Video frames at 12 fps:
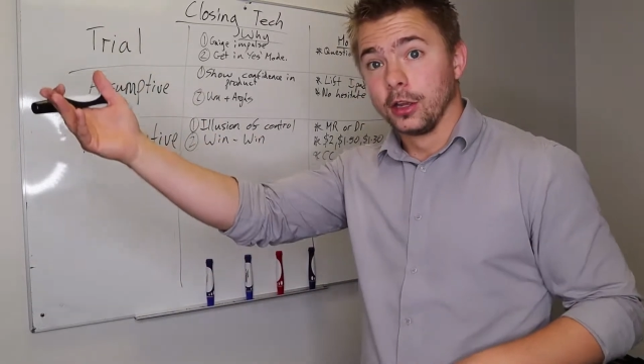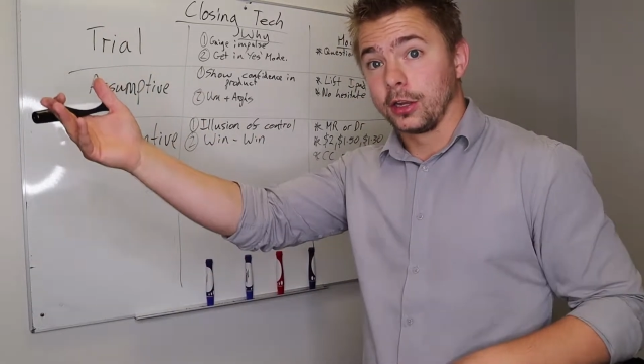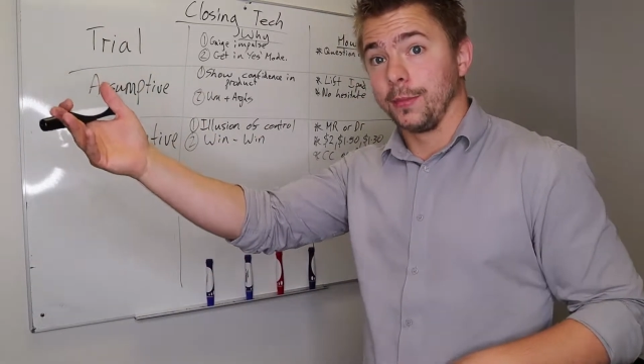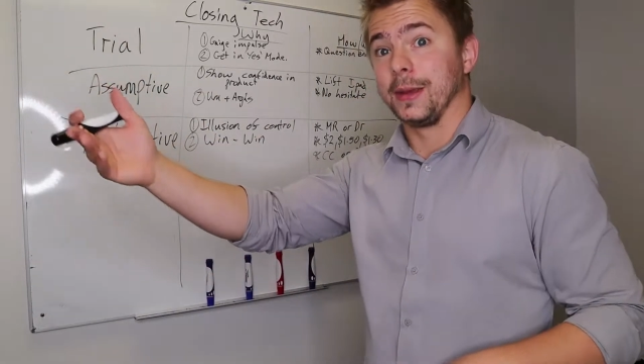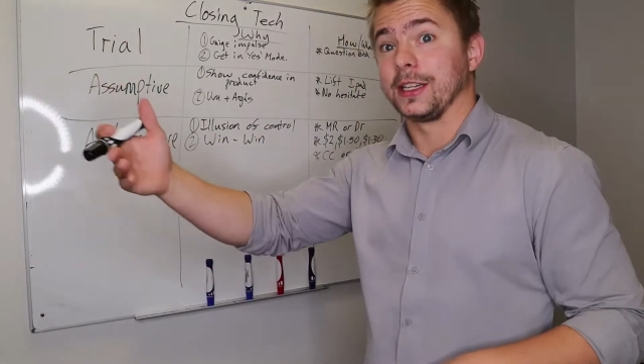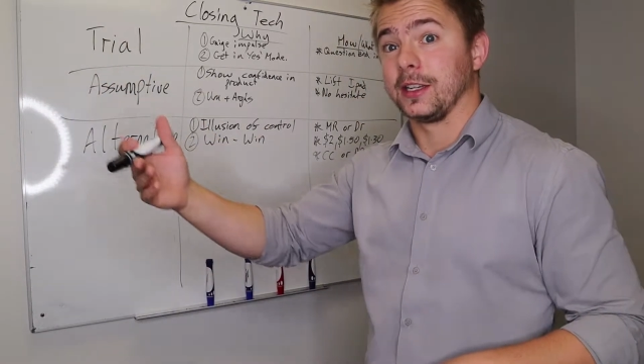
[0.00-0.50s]

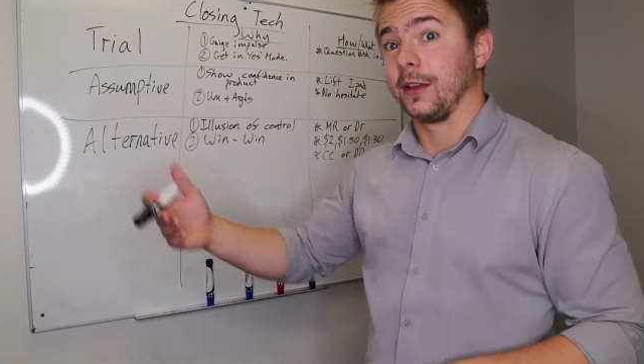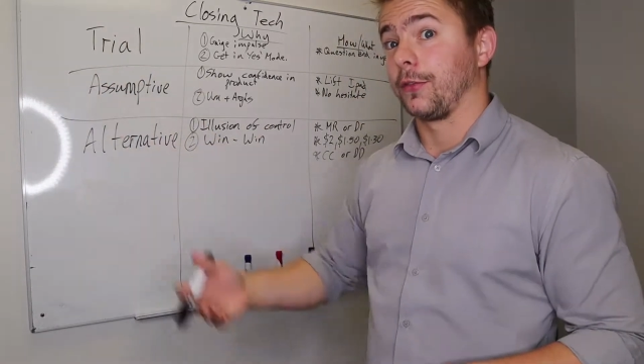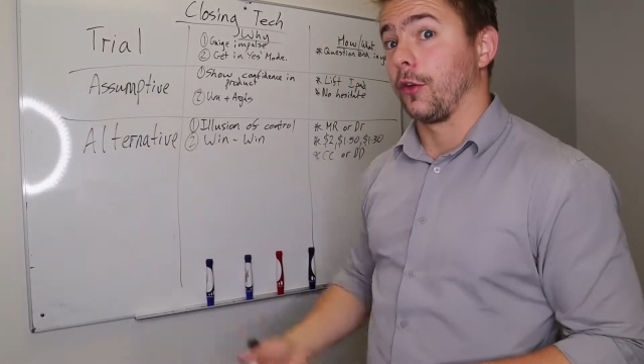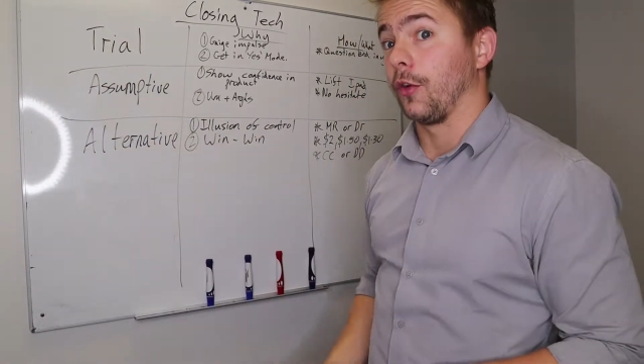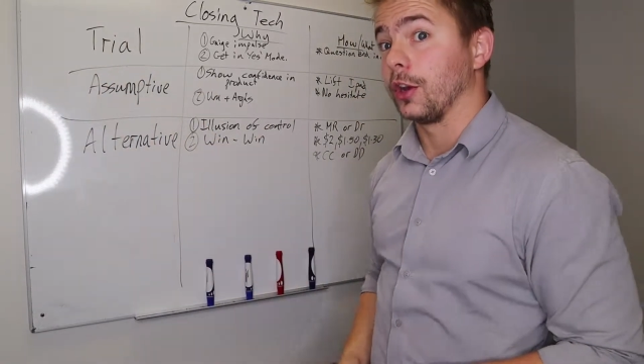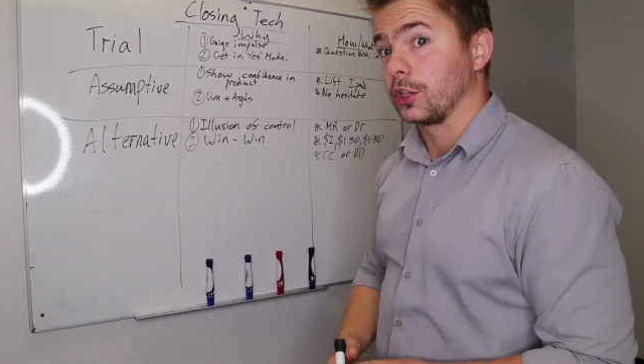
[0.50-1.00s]
commission if
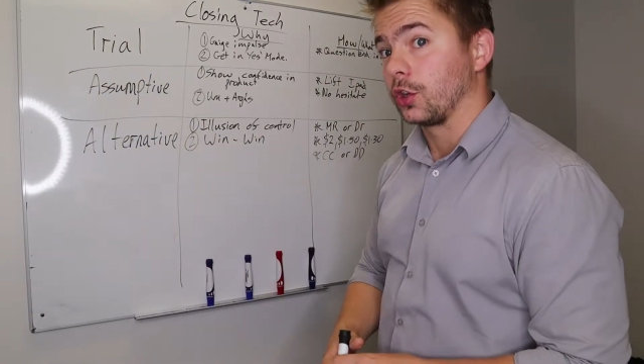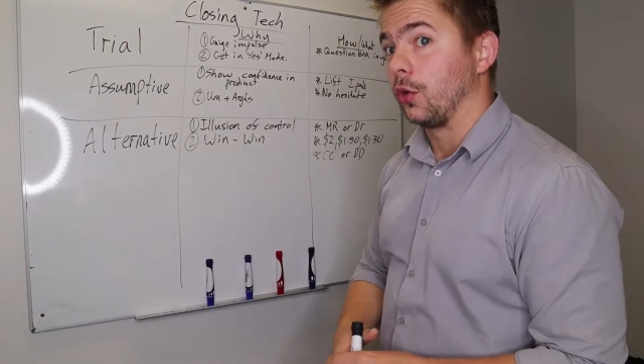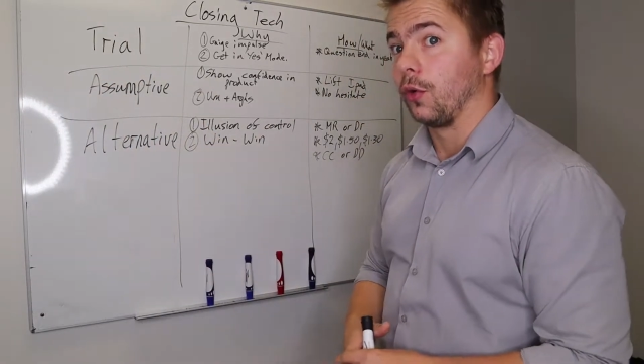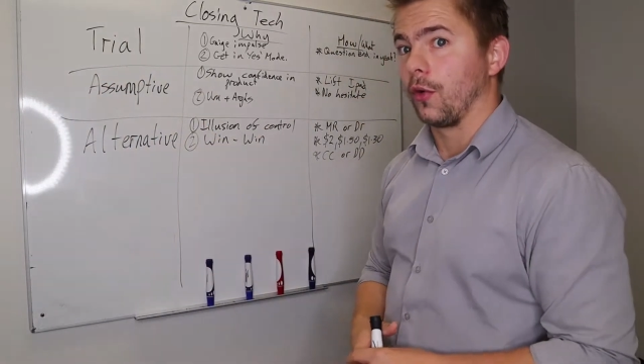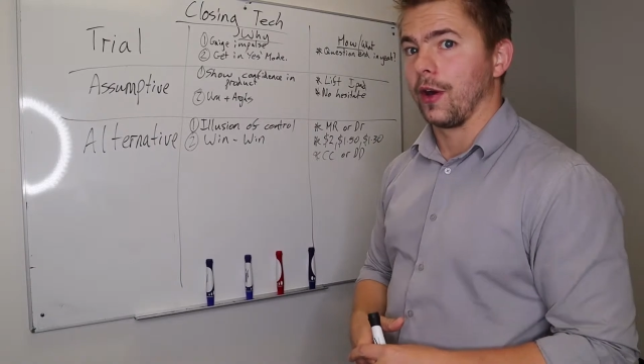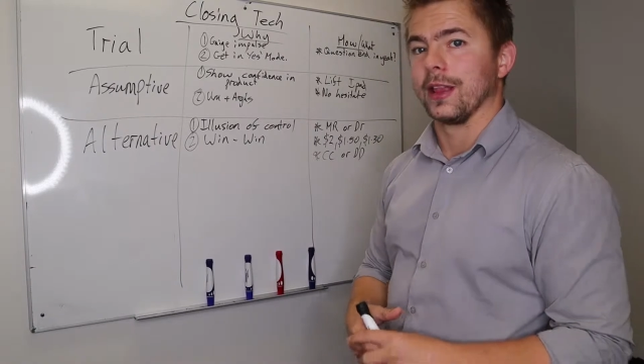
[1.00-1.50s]
they're at a
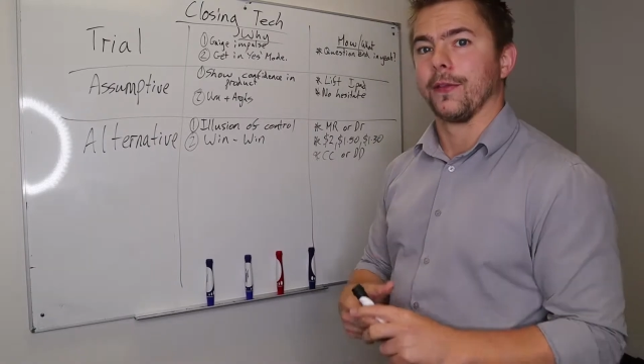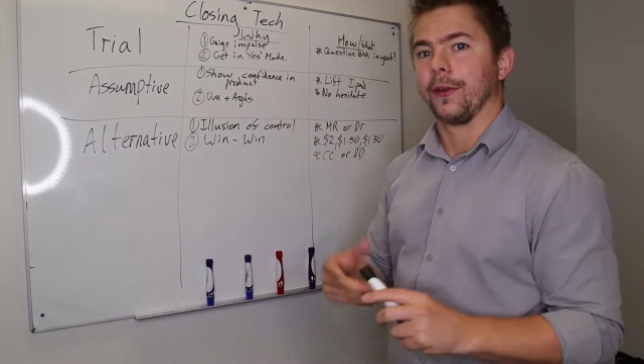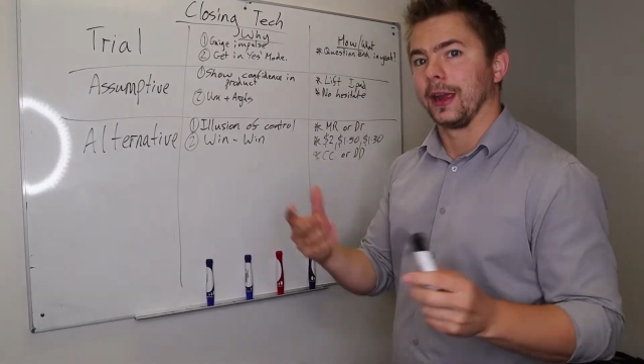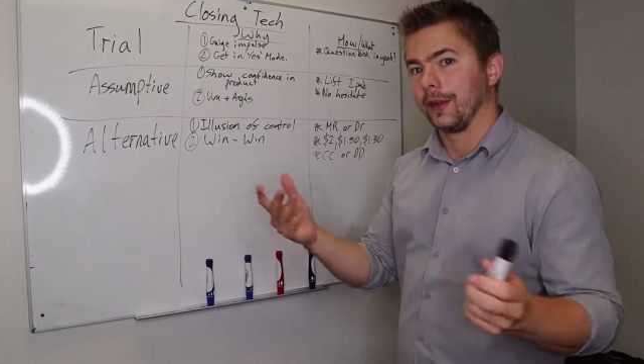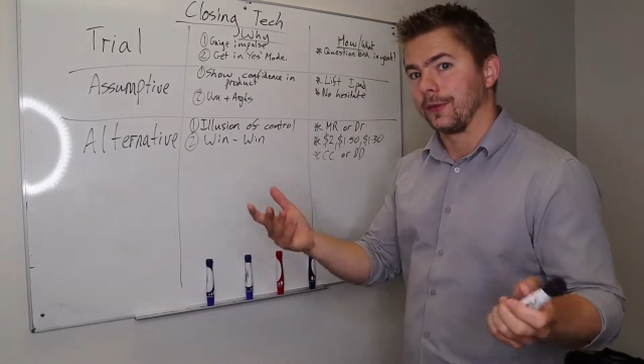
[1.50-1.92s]
store or anything.